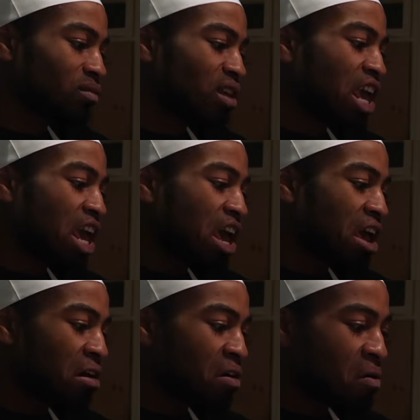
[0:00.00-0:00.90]

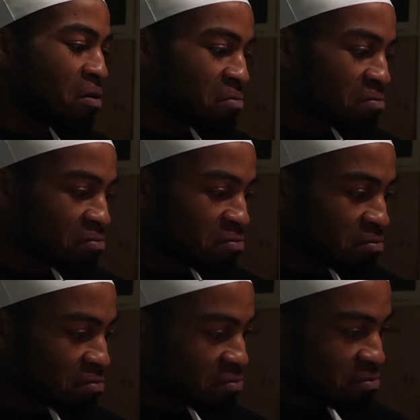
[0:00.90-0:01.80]
Yeah, go on.
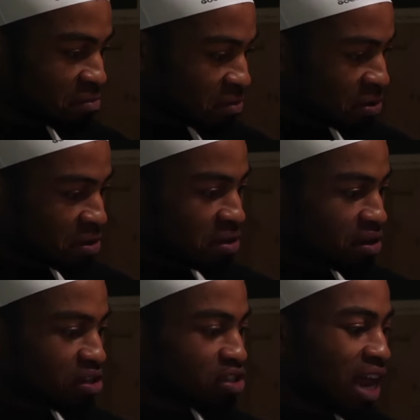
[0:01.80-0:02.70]

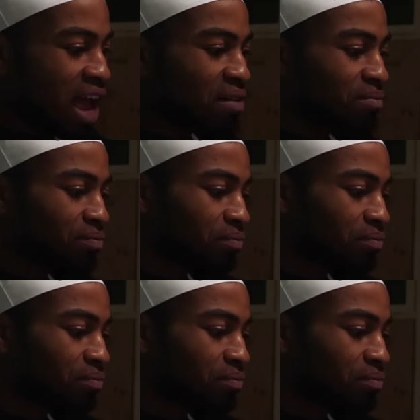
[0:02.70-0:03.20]
So like